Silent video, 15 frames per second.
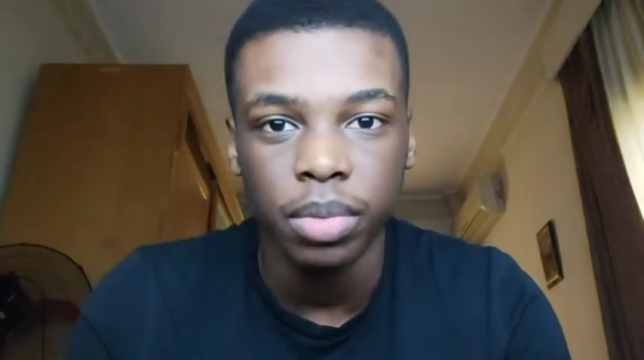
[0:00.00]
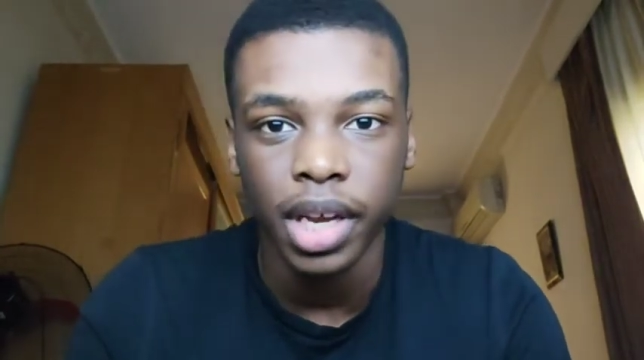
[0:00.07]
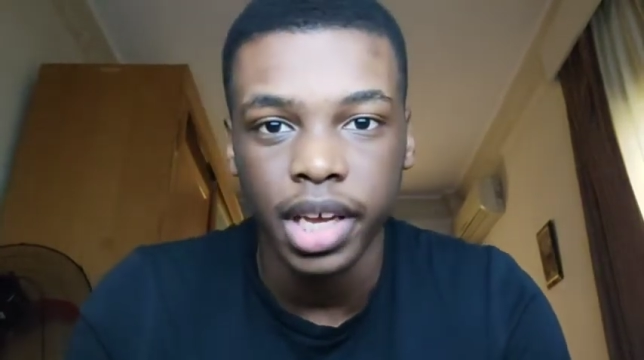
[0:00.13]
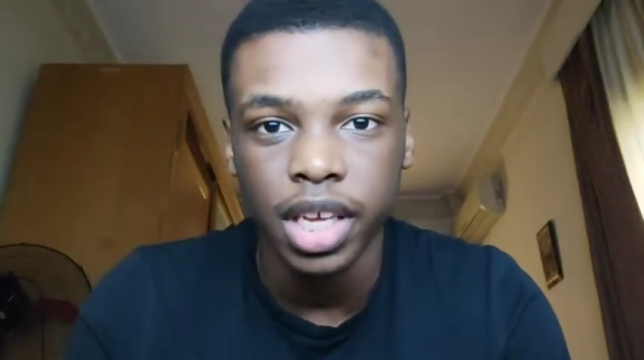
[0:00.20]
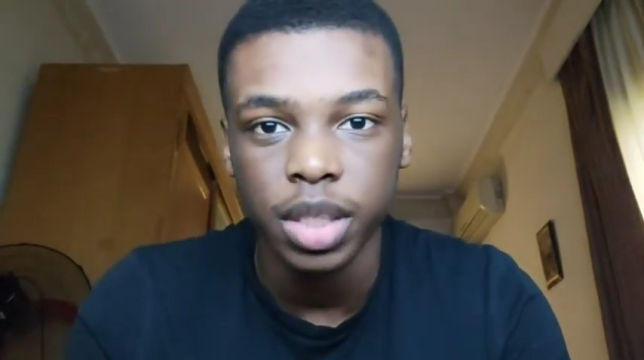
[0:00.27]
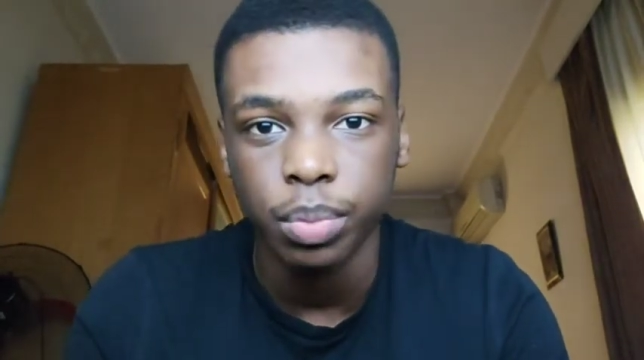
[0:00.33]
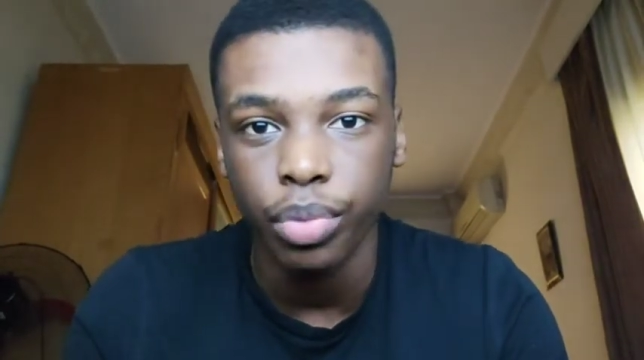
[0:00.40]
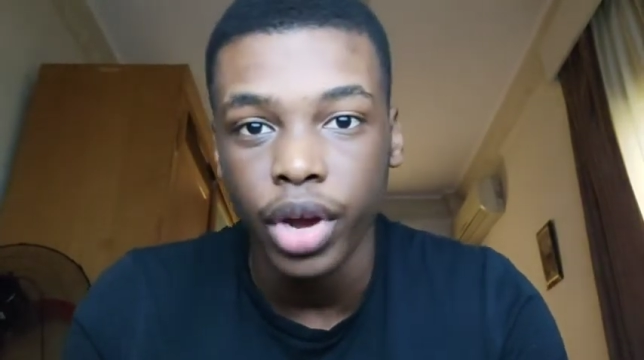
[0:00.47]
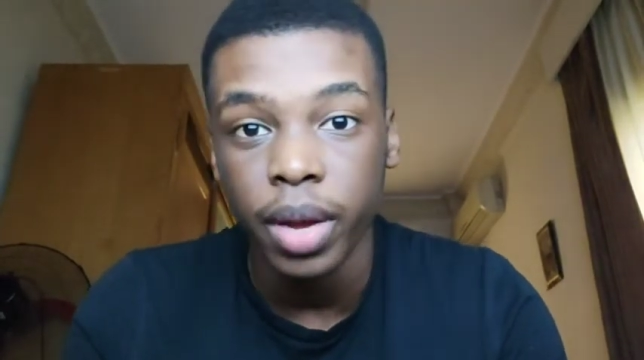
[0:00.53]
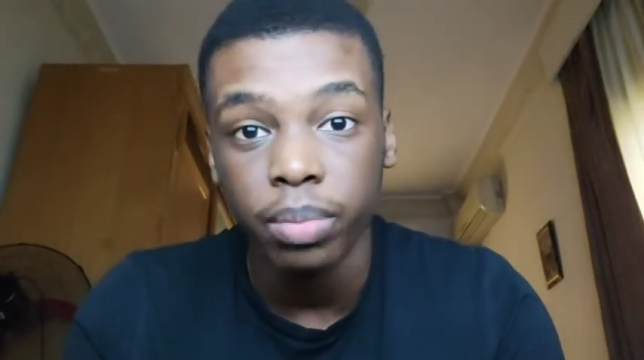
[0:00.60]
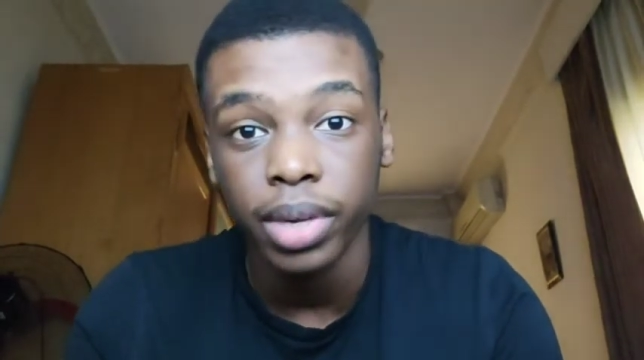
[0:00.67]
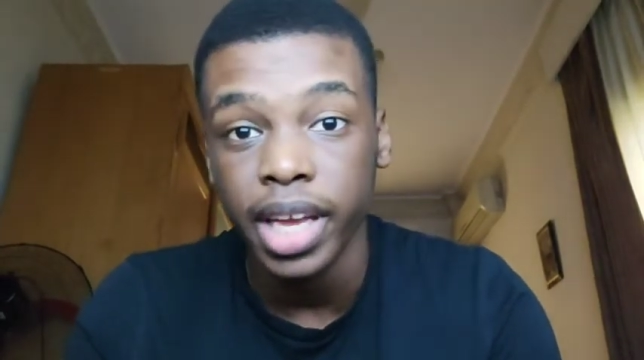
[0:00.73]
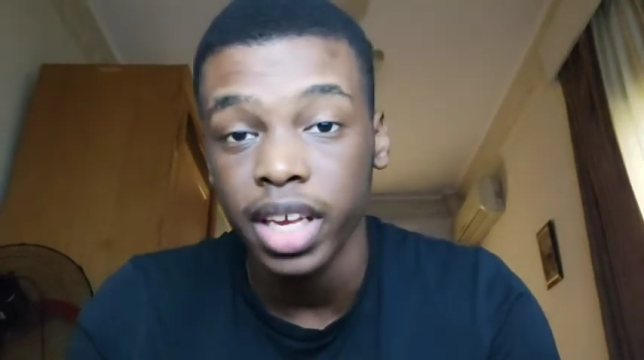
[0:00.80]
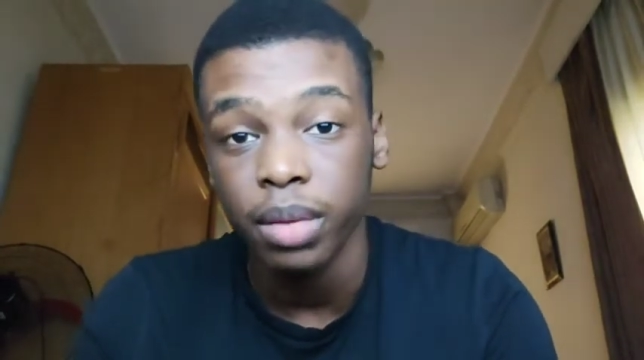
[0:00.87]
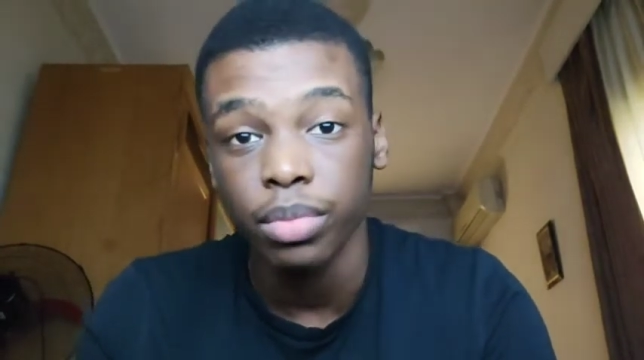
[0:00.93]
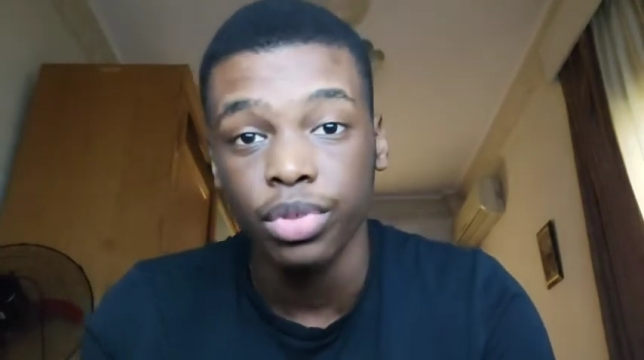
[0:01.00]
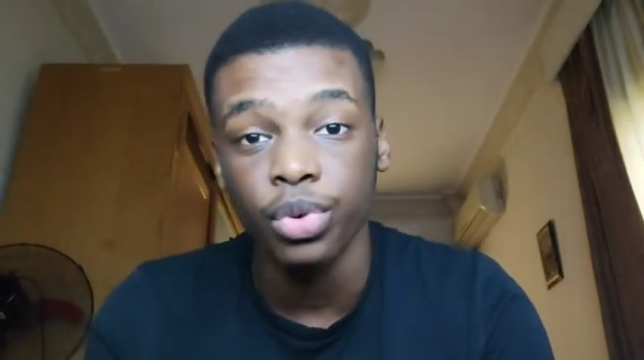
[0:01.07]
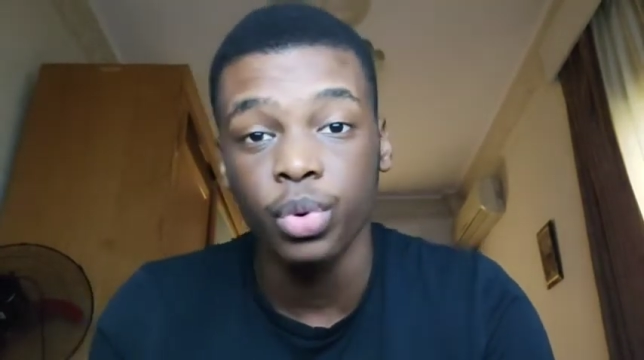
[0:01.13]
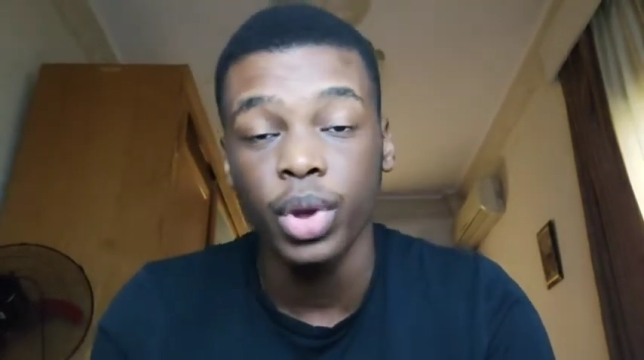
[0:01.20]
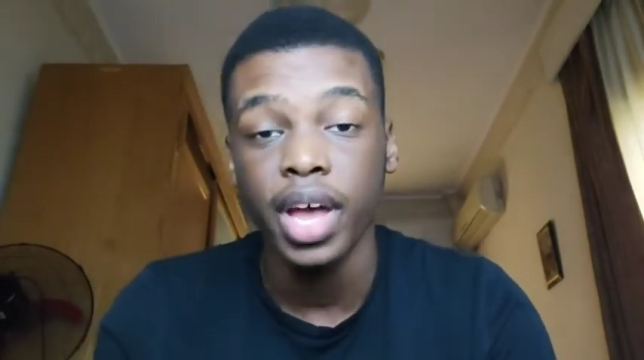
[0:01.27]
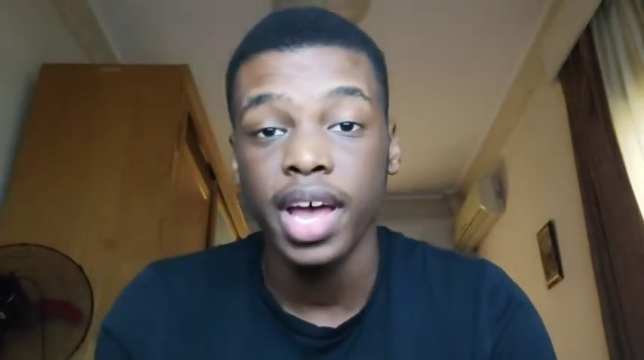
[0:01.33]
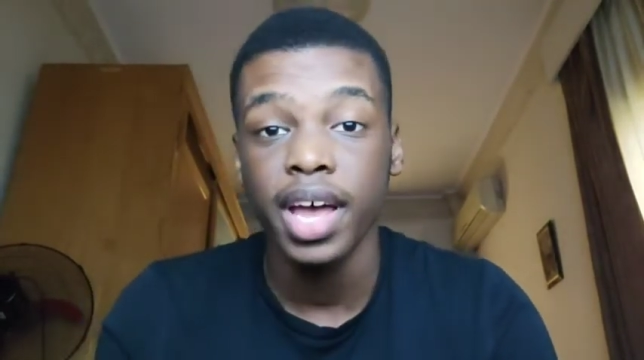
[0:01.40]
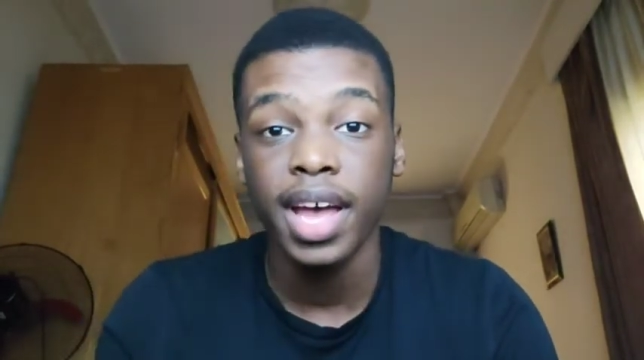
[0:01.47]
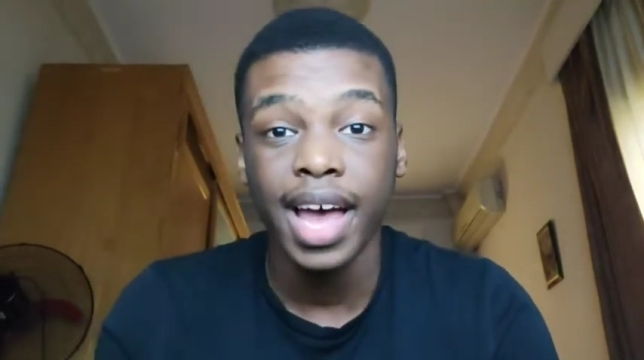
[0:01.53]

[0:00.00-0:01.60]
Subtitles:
players, played him through.